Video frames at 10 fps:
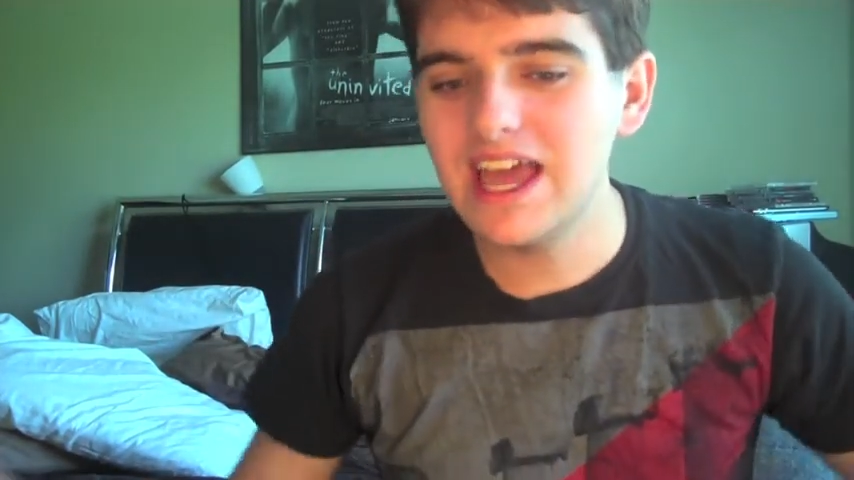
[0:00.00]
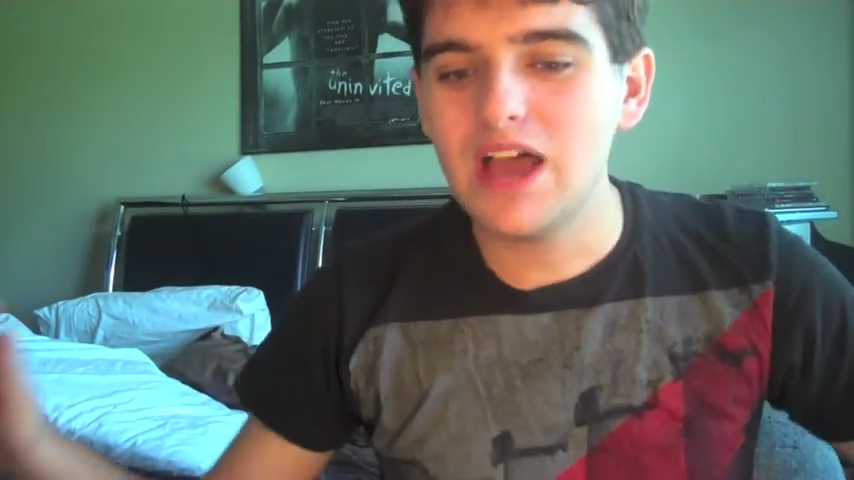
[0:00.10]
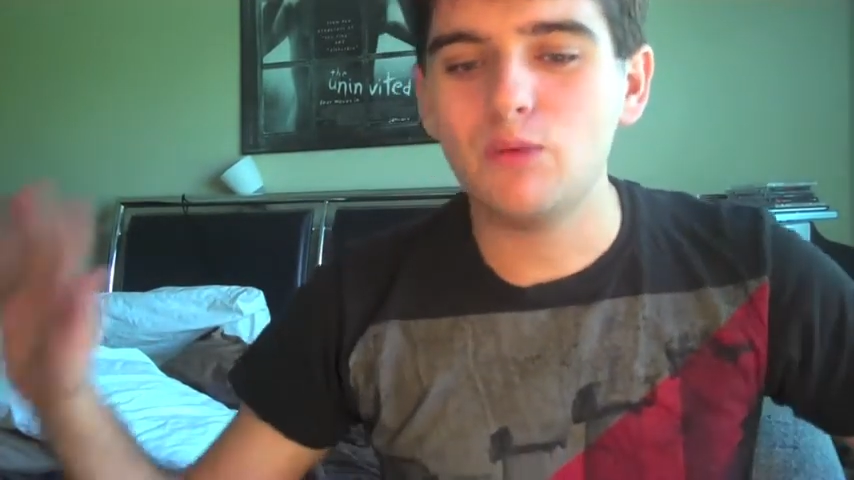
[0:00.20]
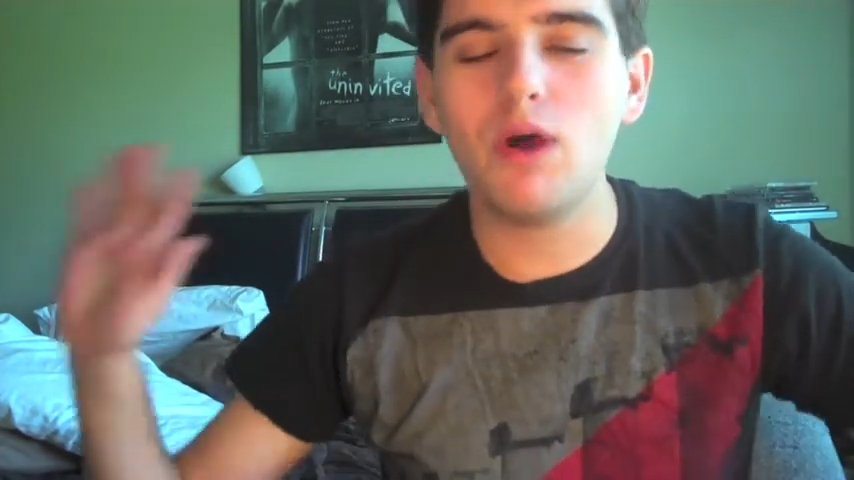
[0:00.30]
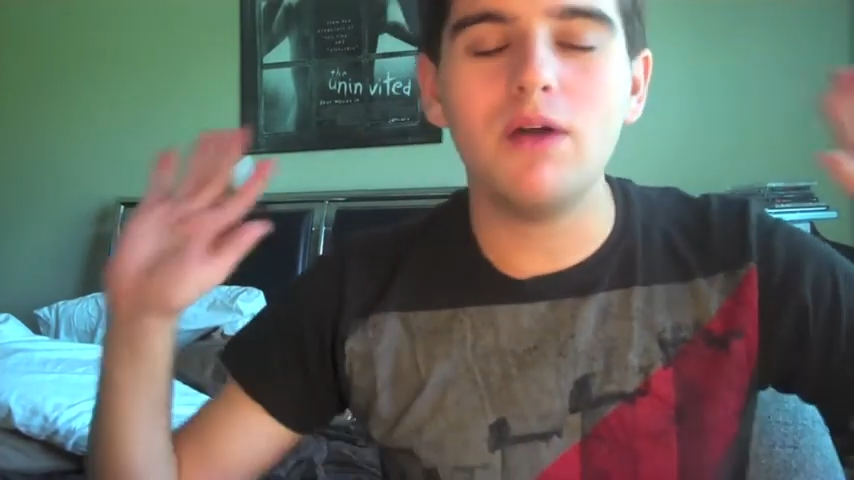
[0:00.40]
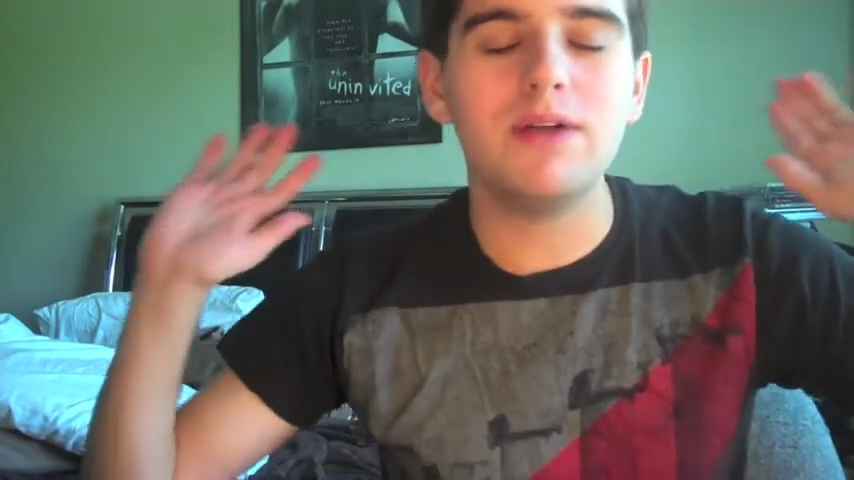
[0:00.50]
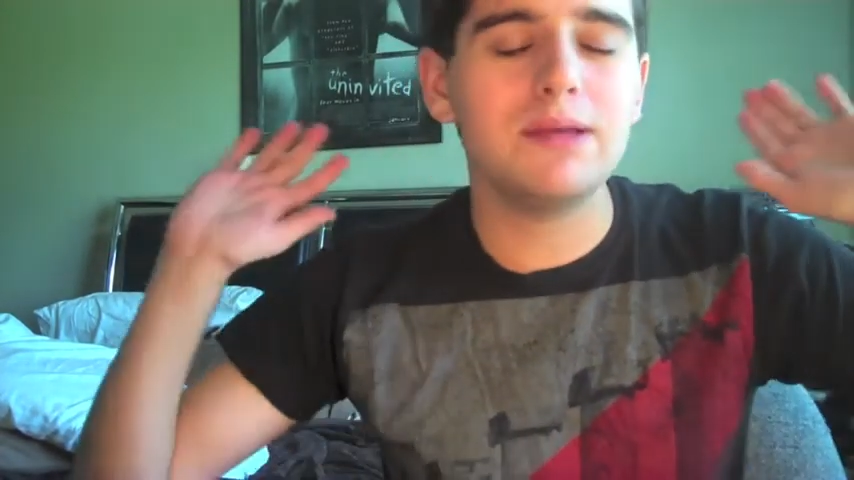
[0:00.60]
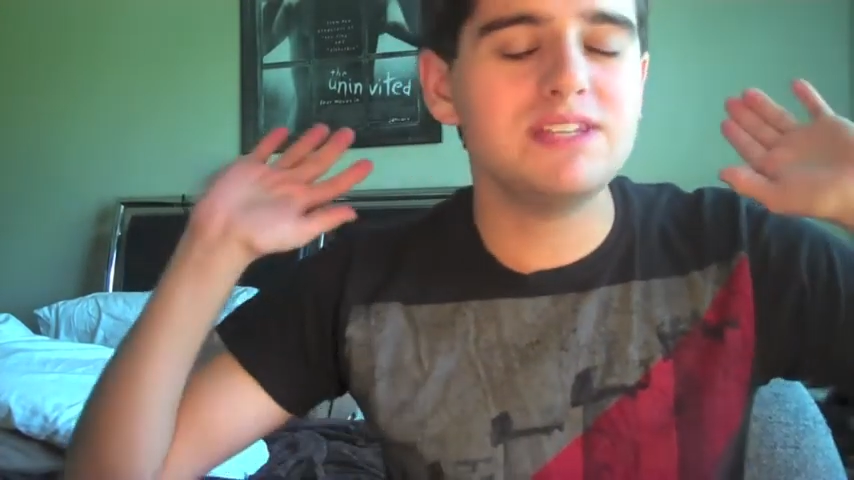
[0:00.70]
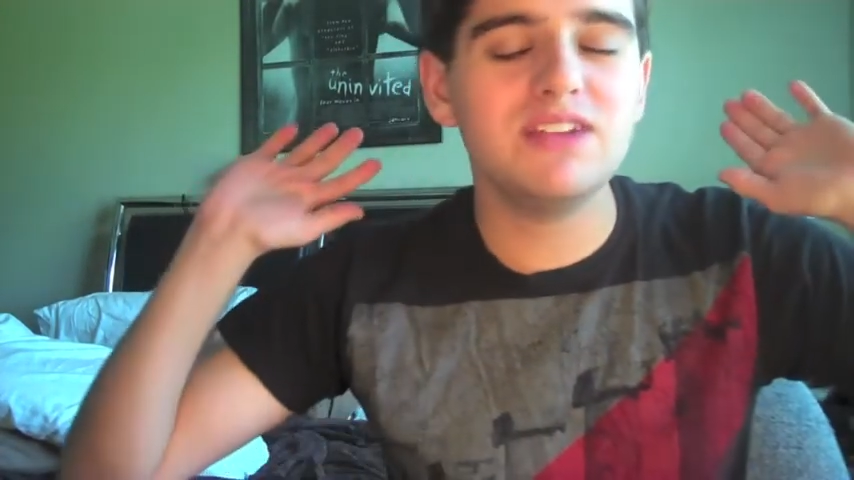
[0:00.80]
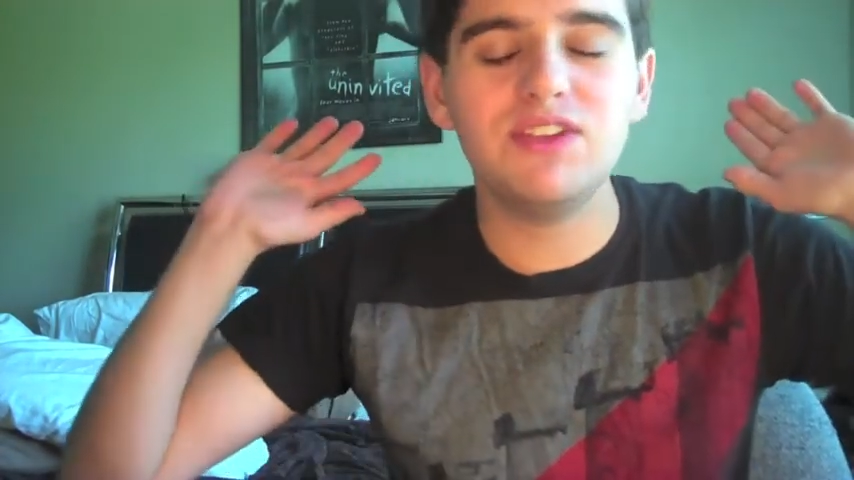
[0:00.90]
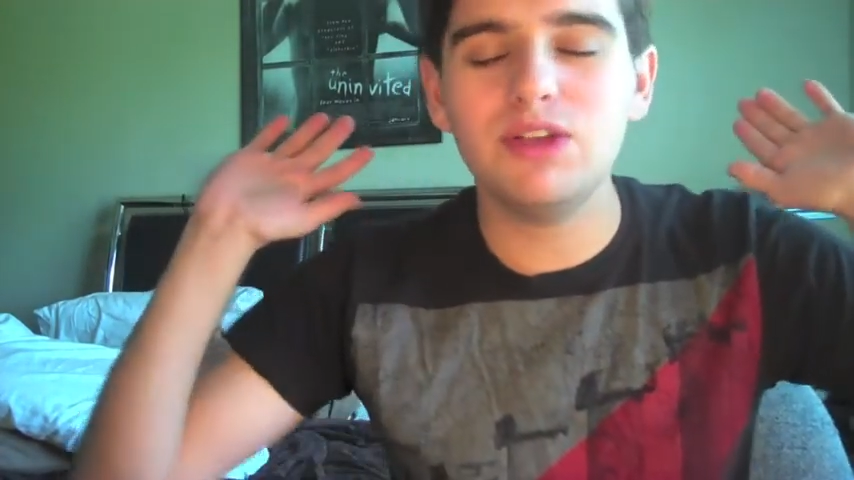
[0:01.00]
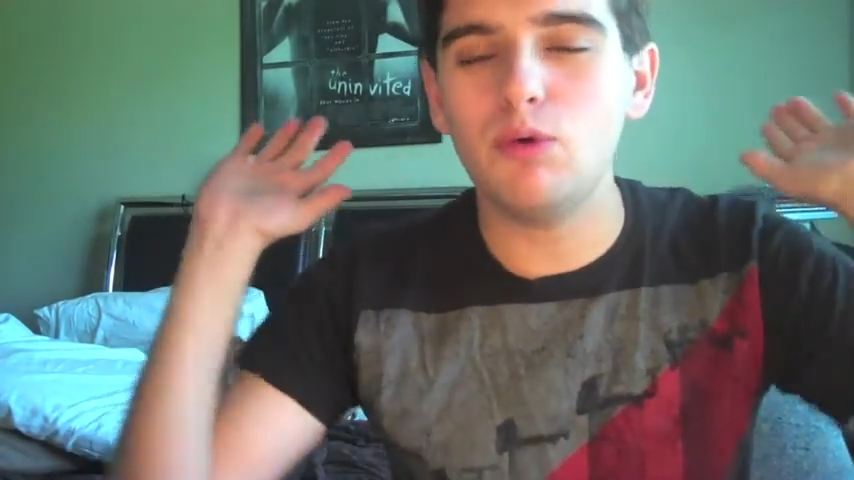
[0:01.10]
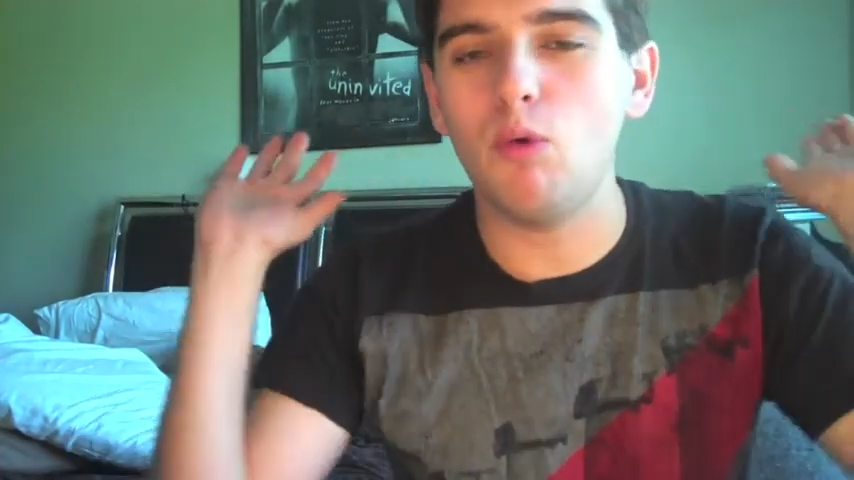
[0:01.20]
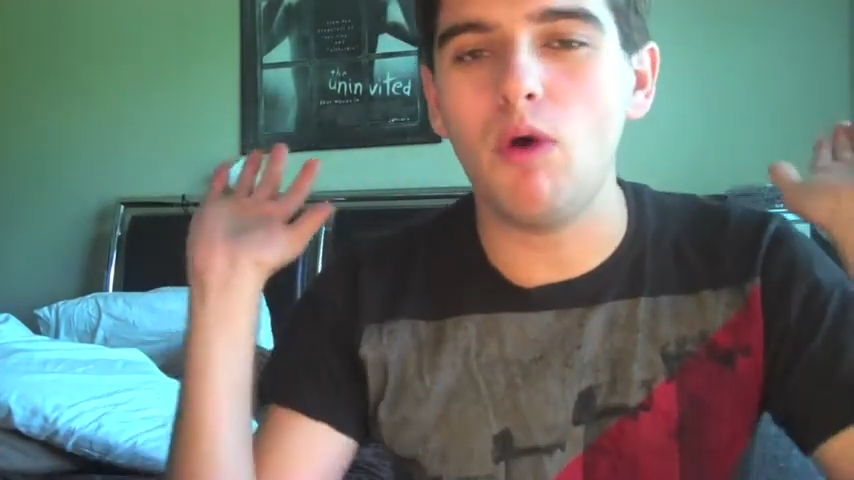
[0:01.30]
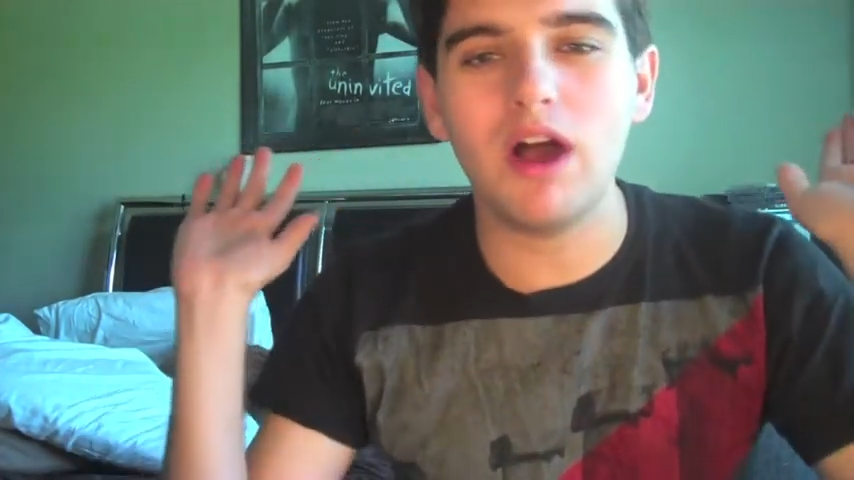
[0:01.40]
MTV
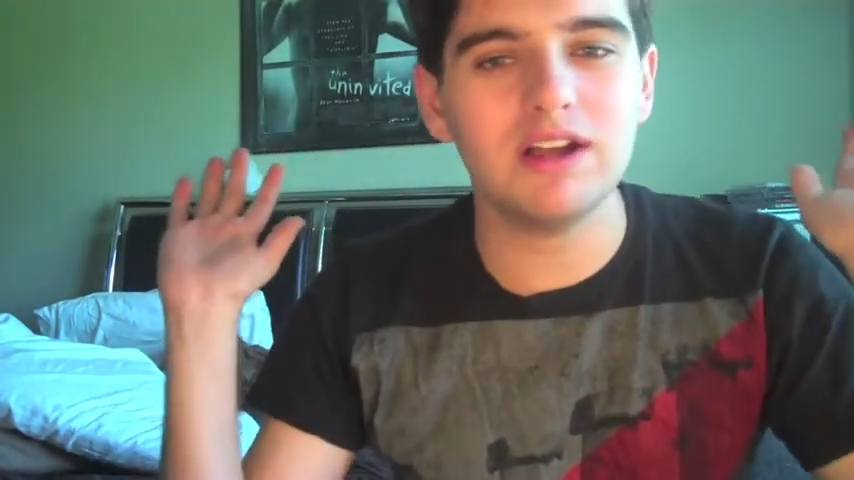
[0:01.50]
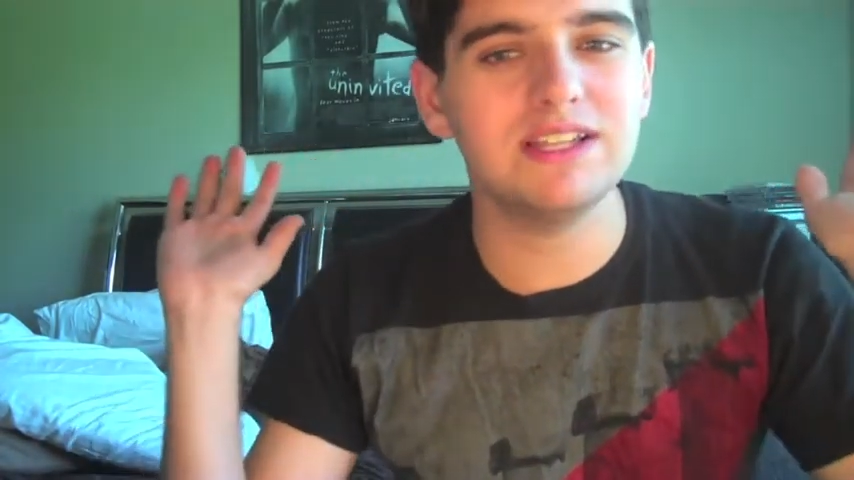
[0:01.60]
will water